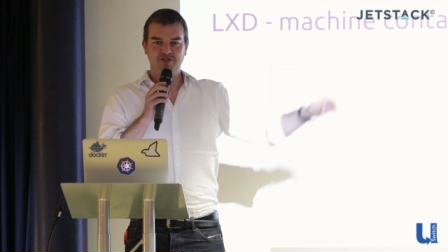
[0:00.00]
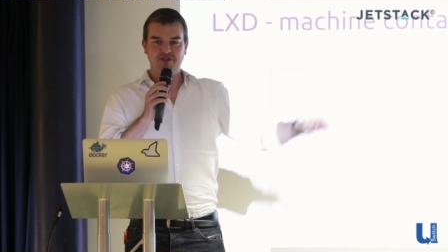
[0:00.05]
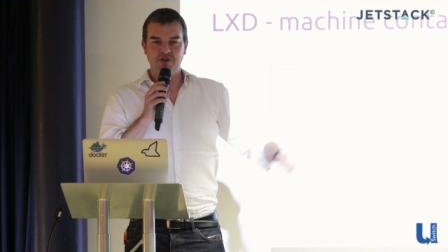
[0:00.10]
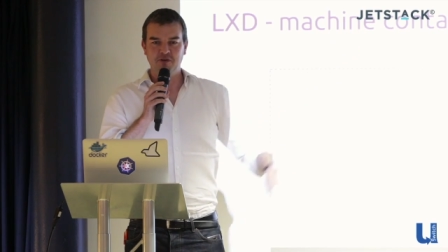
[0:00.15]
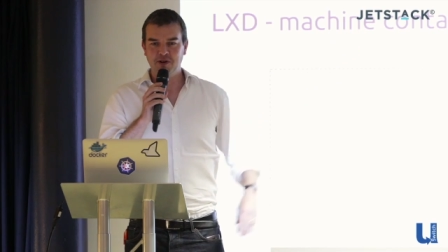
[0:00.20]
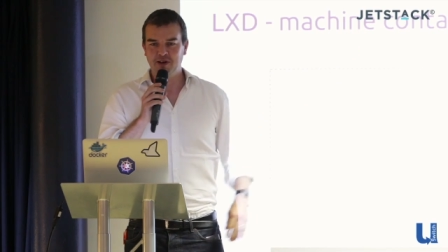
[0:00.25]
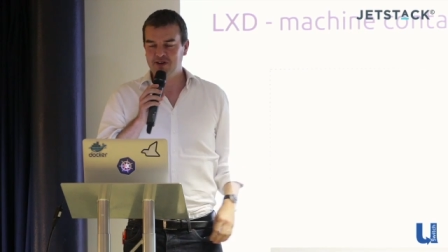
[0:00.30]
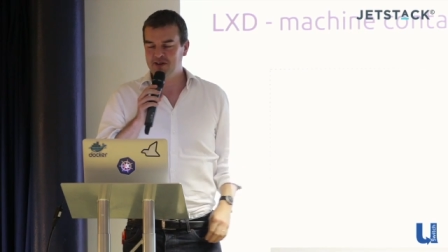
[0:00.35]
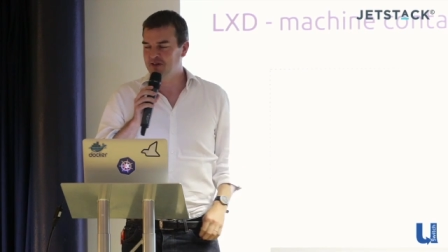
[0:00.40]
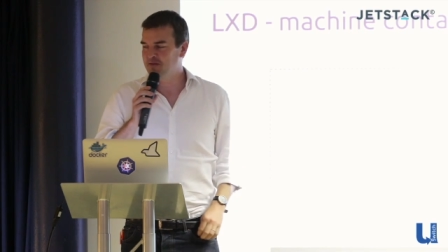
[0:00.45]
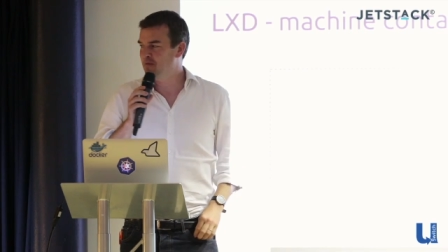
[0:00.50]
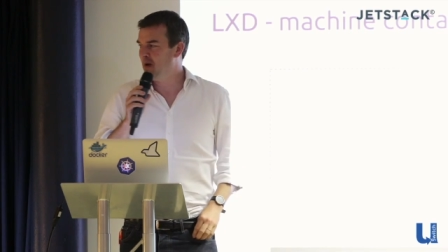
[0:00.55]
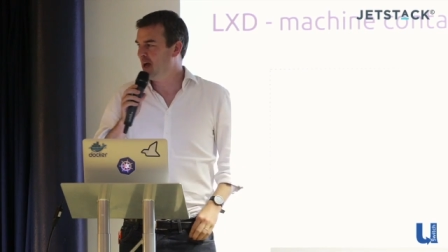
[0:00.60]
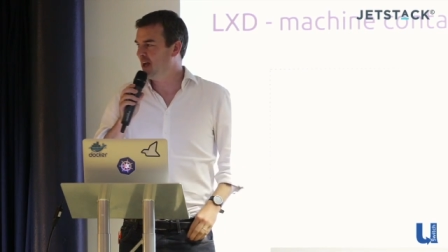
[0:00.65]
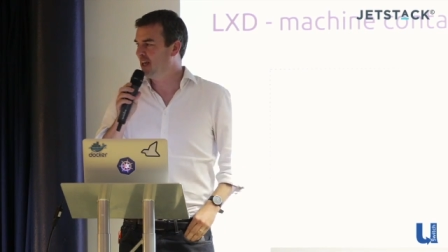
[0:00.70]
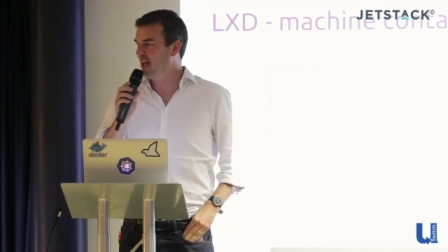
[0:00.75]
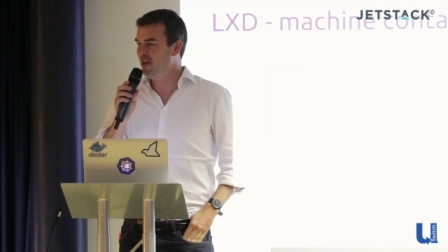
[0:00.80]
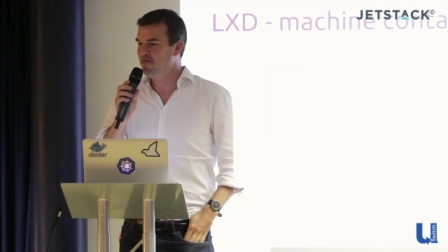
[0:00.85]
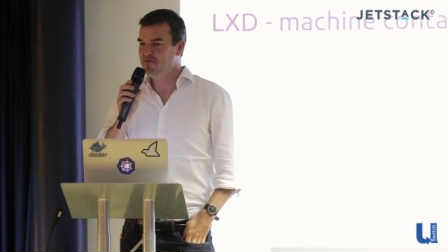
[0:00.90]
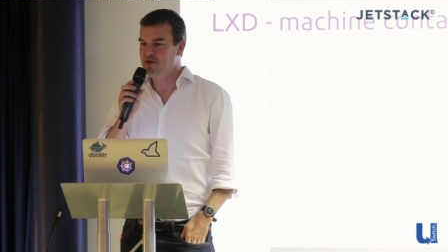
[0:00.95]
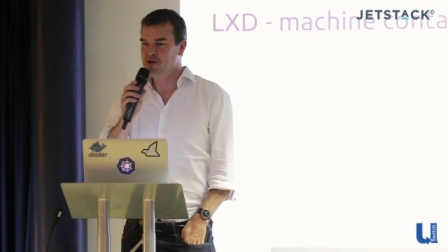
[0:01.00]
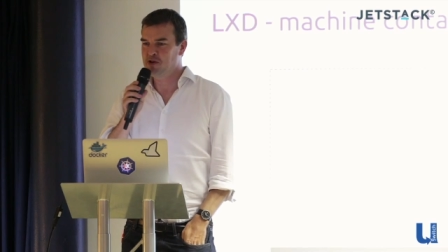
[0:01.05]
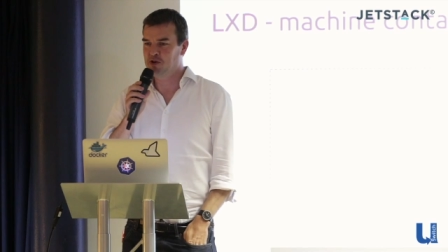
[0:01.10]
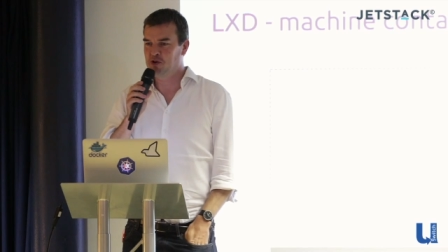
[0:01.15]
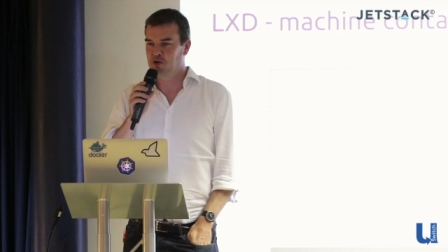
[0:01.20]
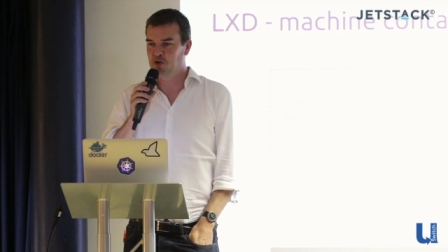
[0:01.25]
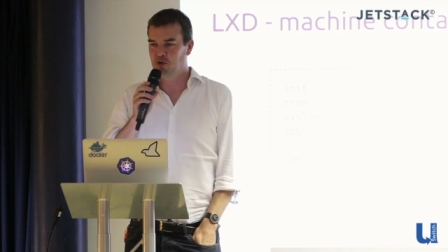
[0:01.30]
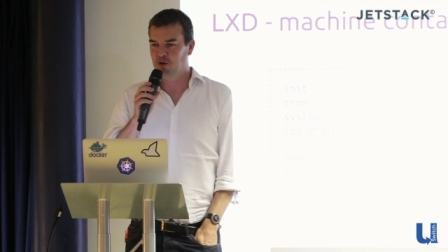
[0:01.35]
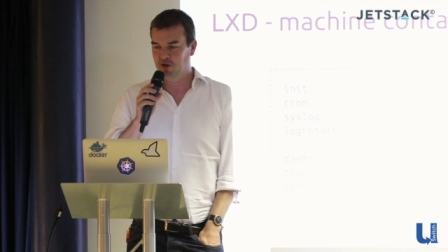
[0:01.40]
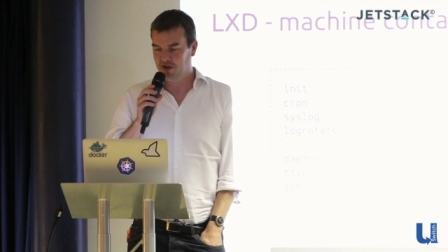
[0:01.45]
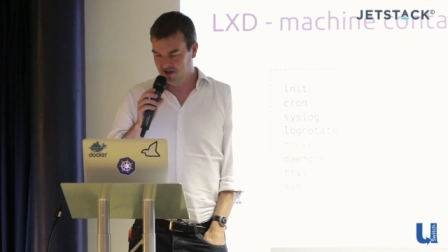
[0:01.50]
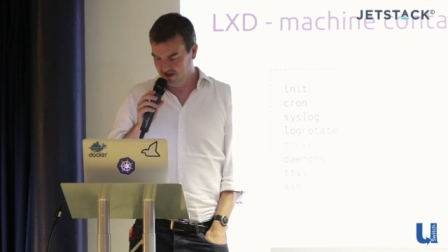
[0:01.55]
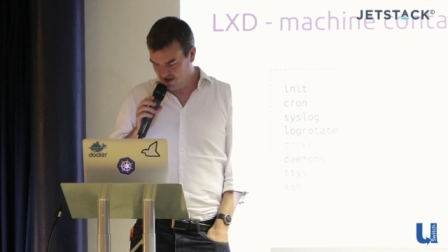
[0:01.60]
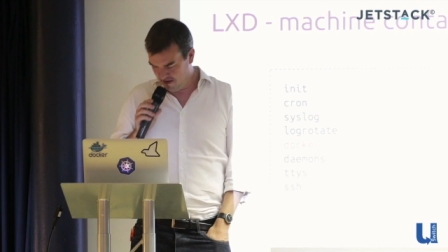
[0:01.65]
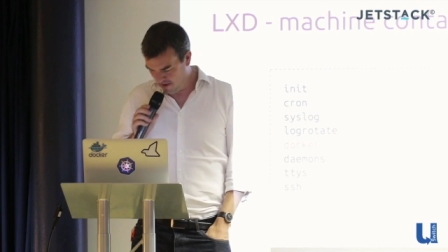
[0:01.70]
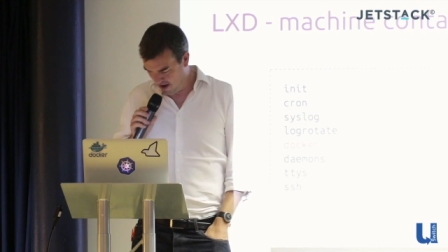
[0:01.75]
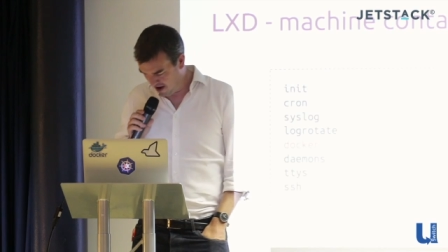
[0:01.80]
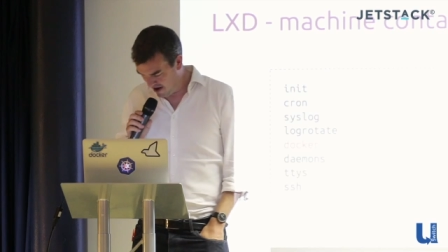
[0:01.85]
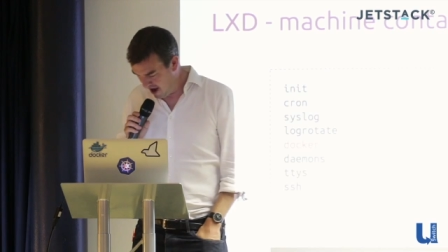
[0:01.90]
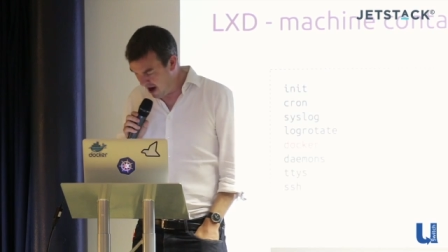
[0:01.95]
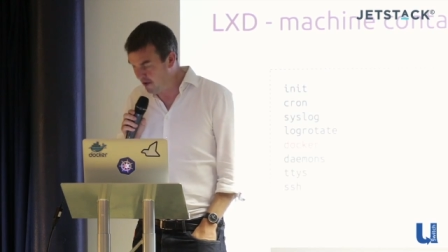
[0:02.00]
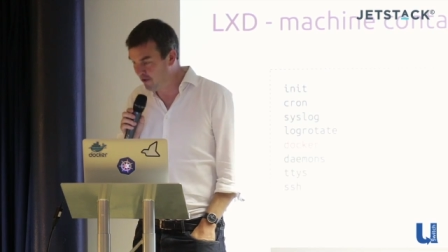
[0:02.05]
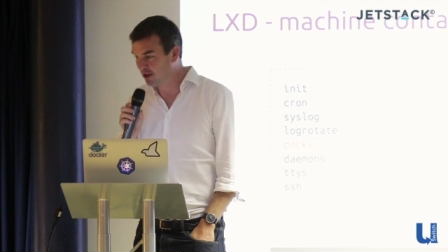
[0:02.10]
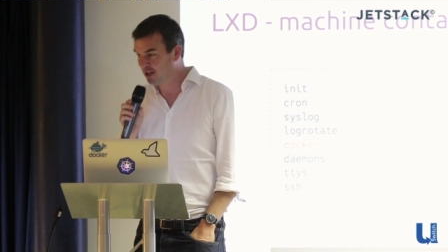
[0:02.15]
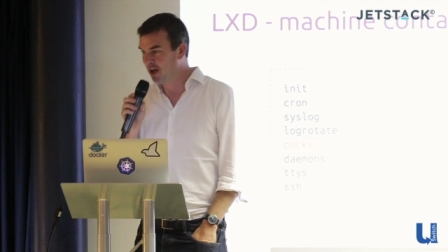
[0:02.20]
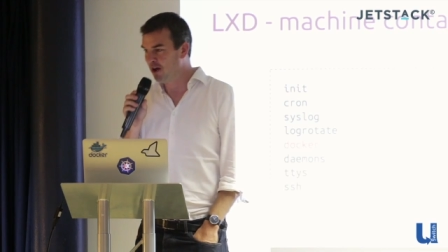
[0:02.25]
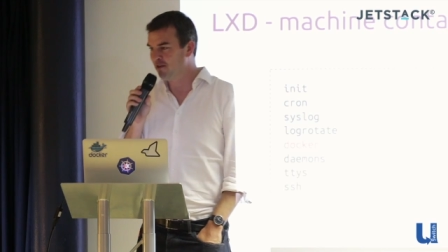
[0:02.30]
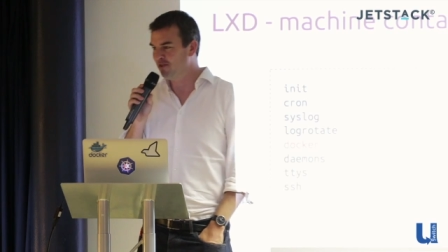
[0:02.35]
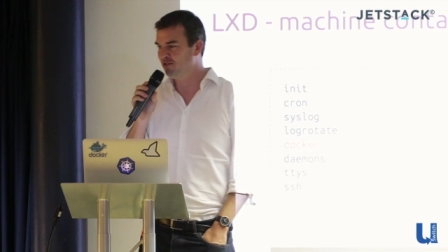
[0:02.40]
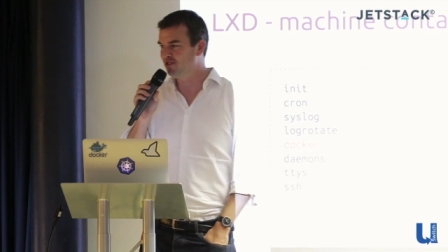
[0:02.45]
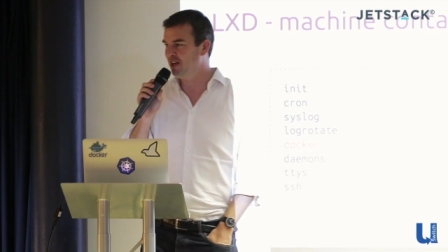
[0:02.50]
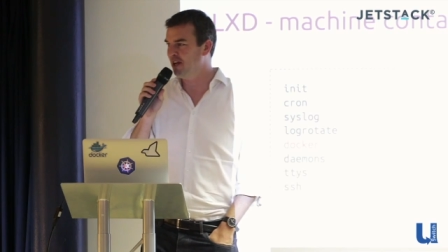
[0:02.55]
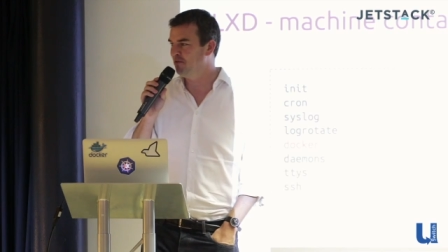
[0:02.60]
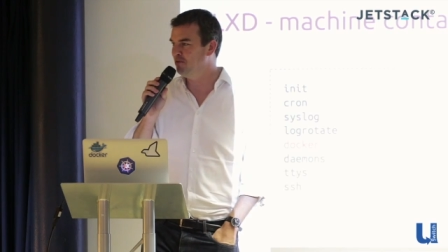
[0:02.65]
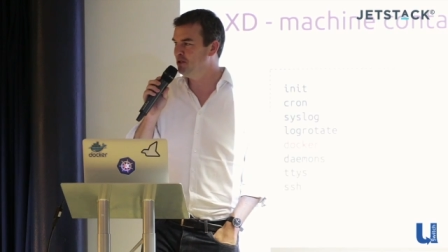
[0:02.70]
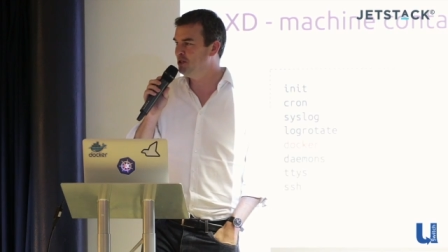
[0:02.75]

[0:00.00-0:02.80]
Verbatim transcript: so when Matt gave me a call about an hour ago and said,